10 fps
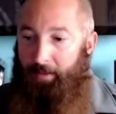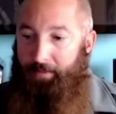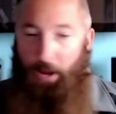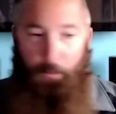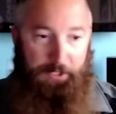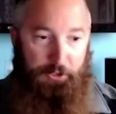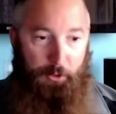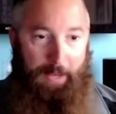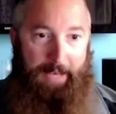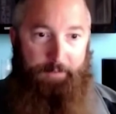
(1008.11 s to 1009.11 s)
Now we
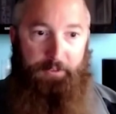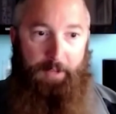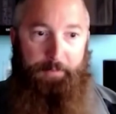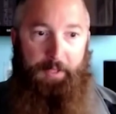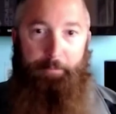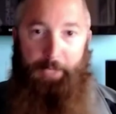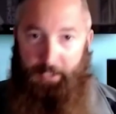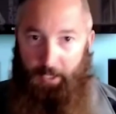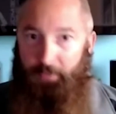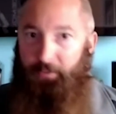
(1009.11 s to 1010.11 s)
do have something,
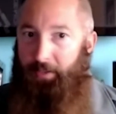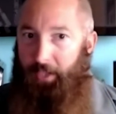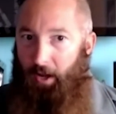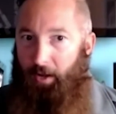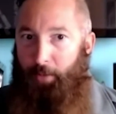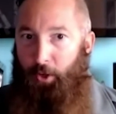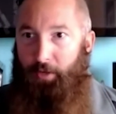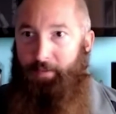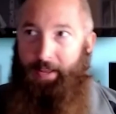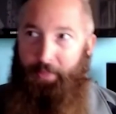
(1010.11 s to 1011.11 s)
because in the
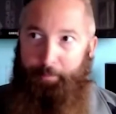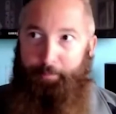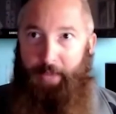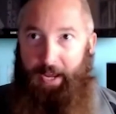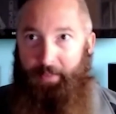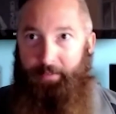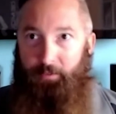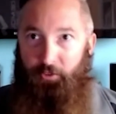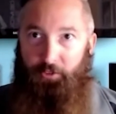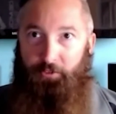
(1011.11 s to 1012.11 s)
automotive and
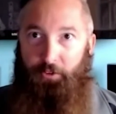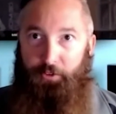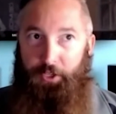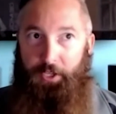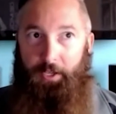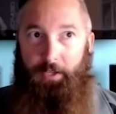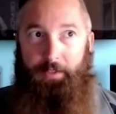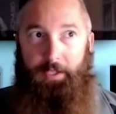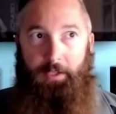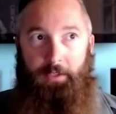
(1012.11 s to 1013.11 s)
just the
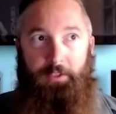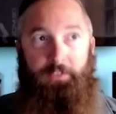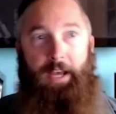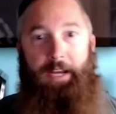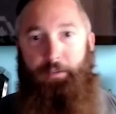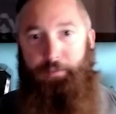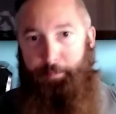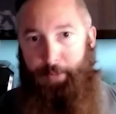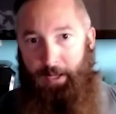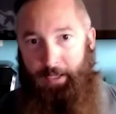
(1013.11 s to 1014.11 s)
desire for
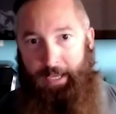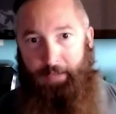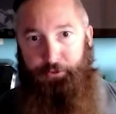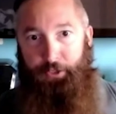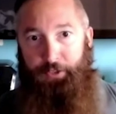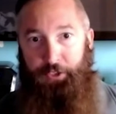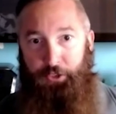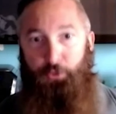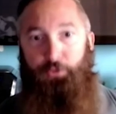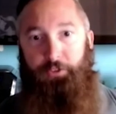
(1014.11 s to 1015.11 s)
polyester and the
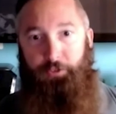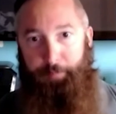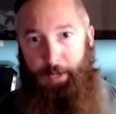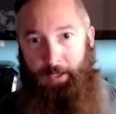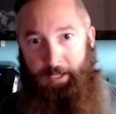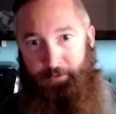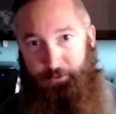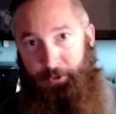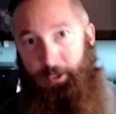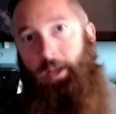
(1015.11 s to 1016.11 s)
usage of
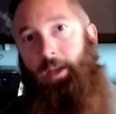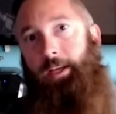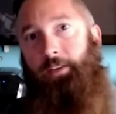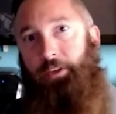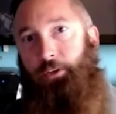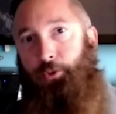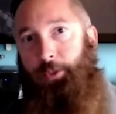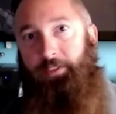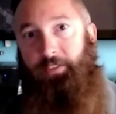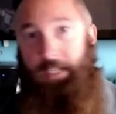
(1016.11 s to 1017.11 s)
polyester is
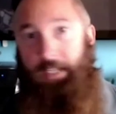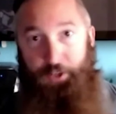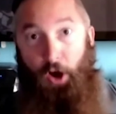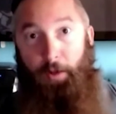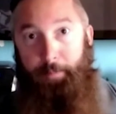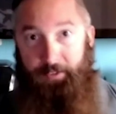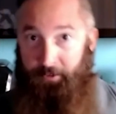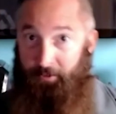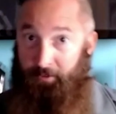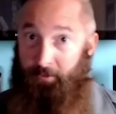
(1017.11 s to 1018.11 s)
increasing in all
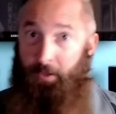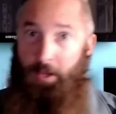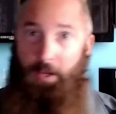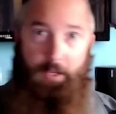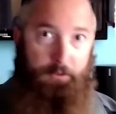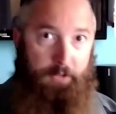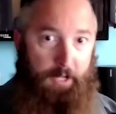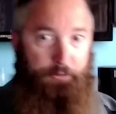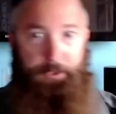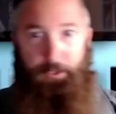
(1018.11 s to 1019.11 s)
businesses,
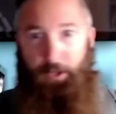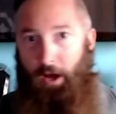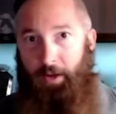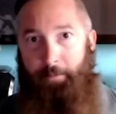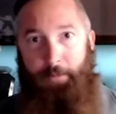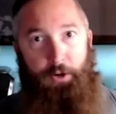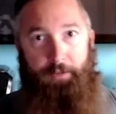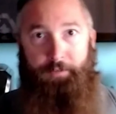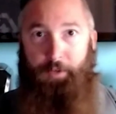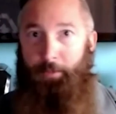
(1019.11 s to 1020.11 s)
industrial,
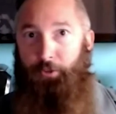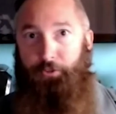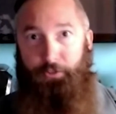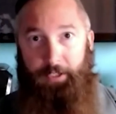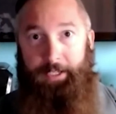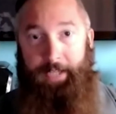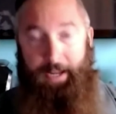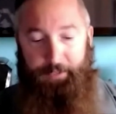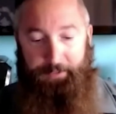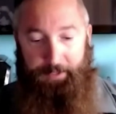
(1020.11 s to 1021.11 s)
automotive, commercial, in
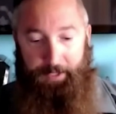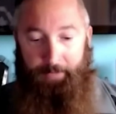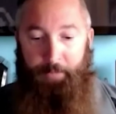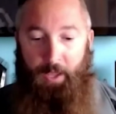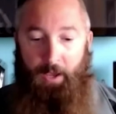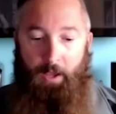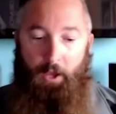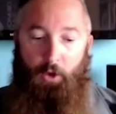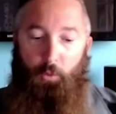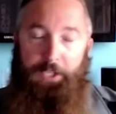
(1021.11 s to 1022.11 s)
everything.
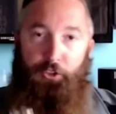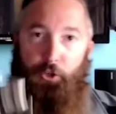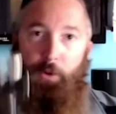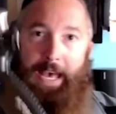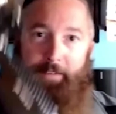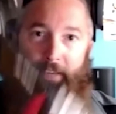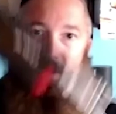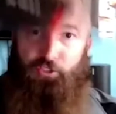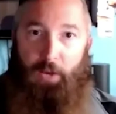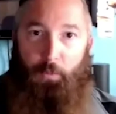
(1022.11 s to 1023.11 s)
We do have a
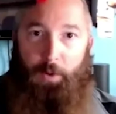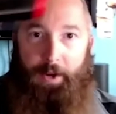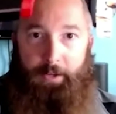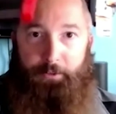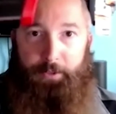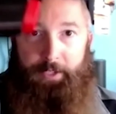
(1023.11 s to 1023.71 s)
Jet 100.